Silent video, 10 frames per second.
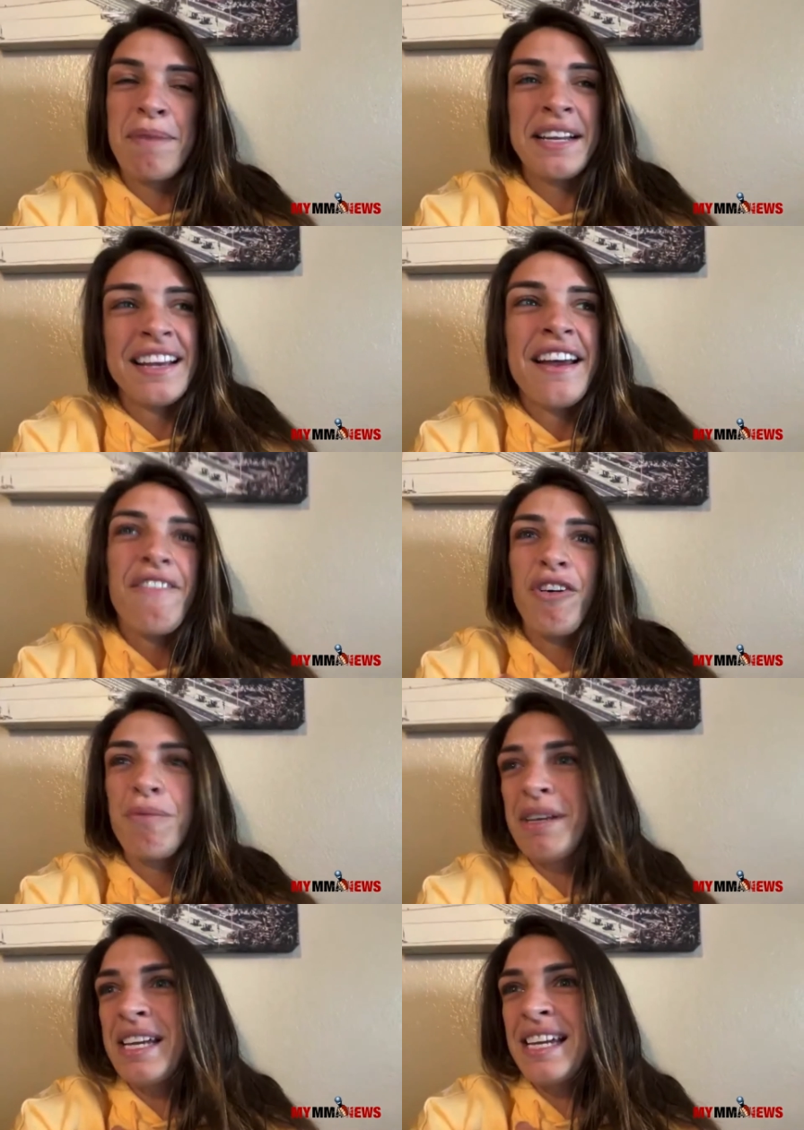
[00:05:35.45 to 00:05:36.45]
But for
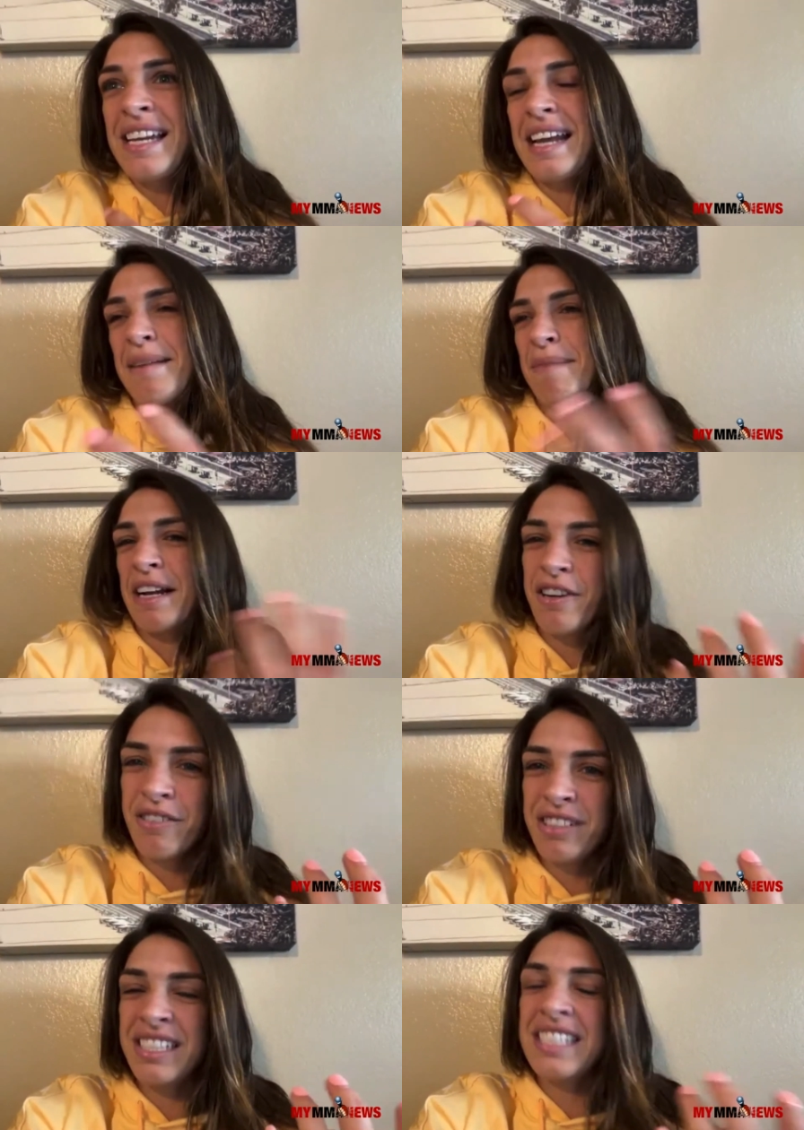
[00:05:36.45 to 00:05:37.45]
me and my
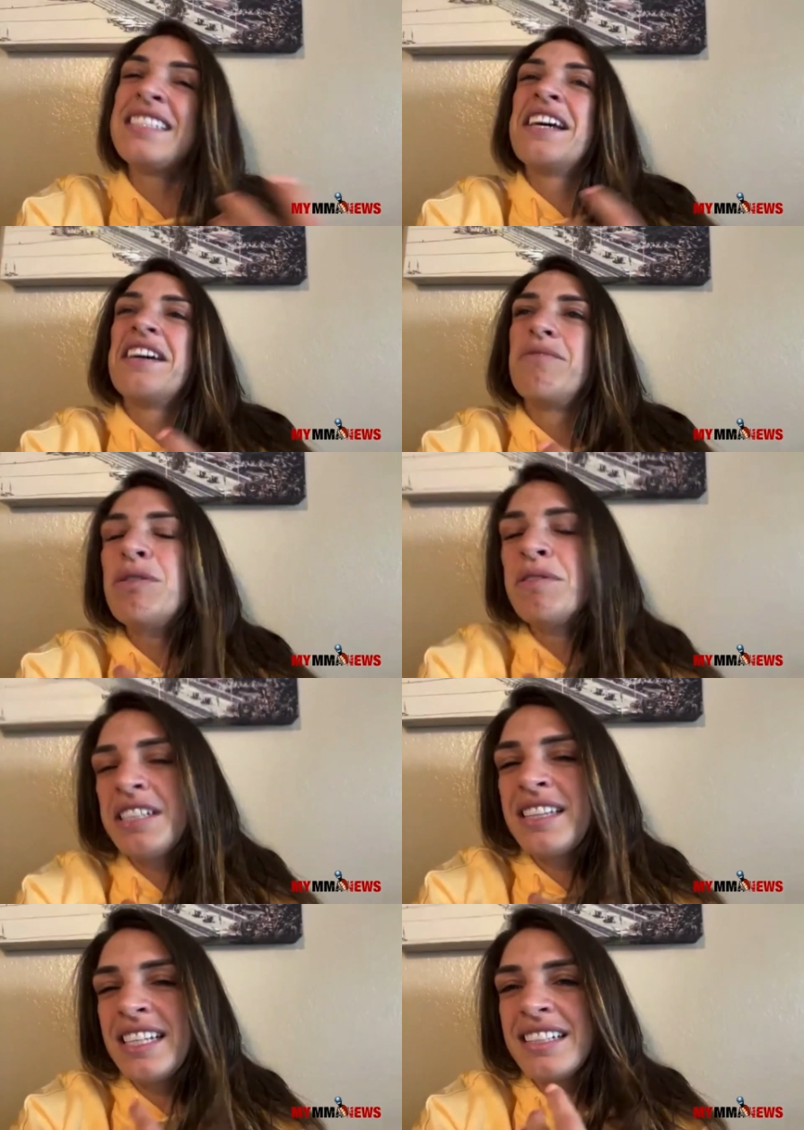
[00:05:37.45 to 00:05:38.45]
coaches, we
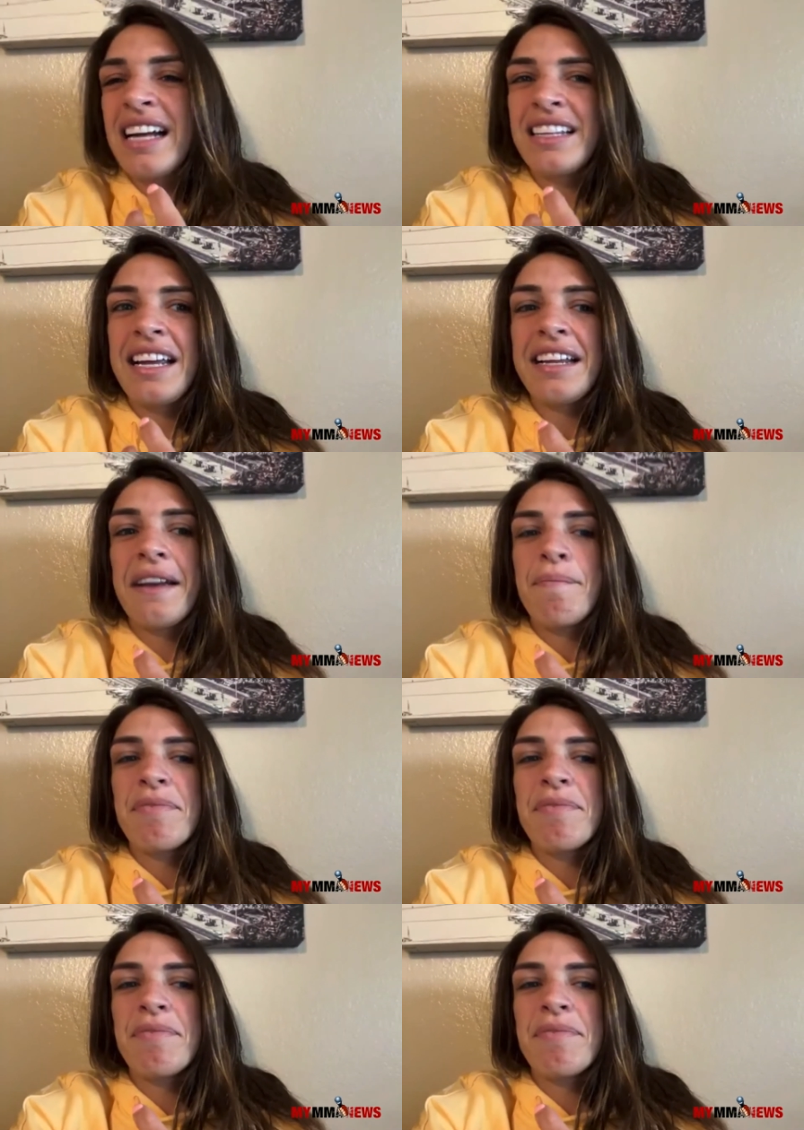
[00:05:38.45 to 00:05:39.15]
really think that like